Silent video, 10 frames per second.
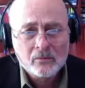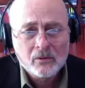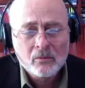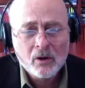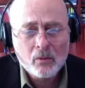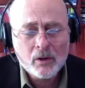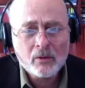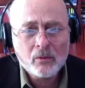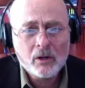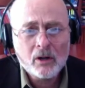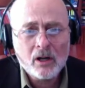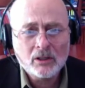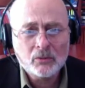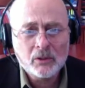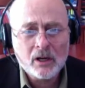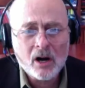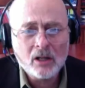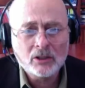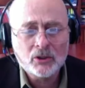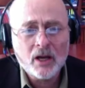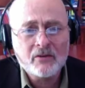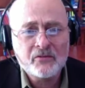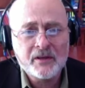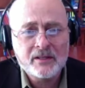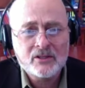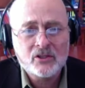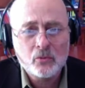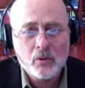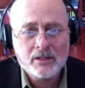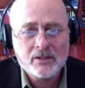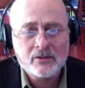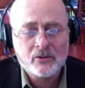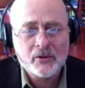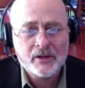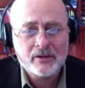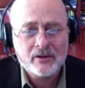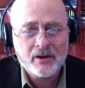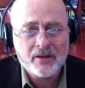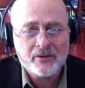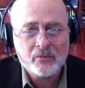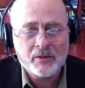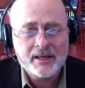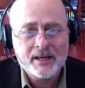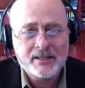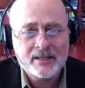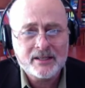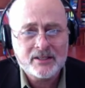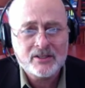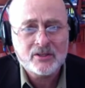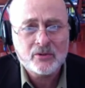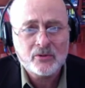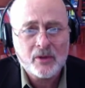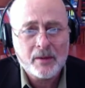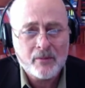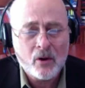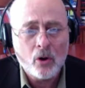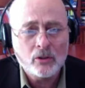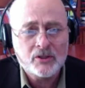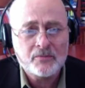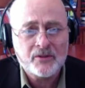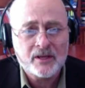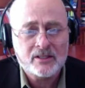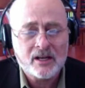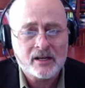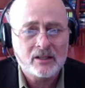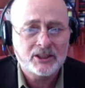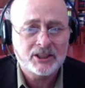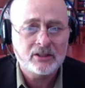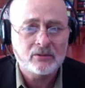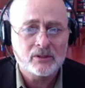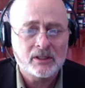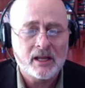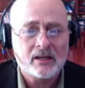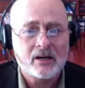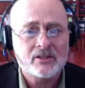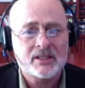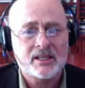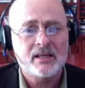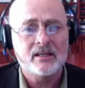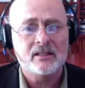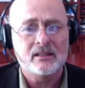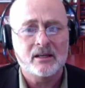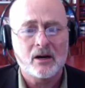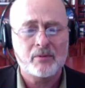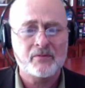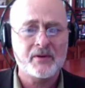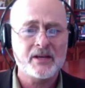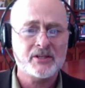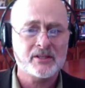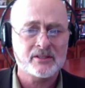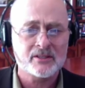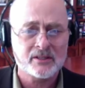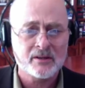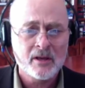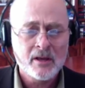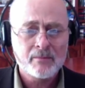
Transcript: Just so well, we... we're we're all we're all drug fiends to one degree or another. We get addicted to wholesome things like our children, like our skill, and our professions, and yeah,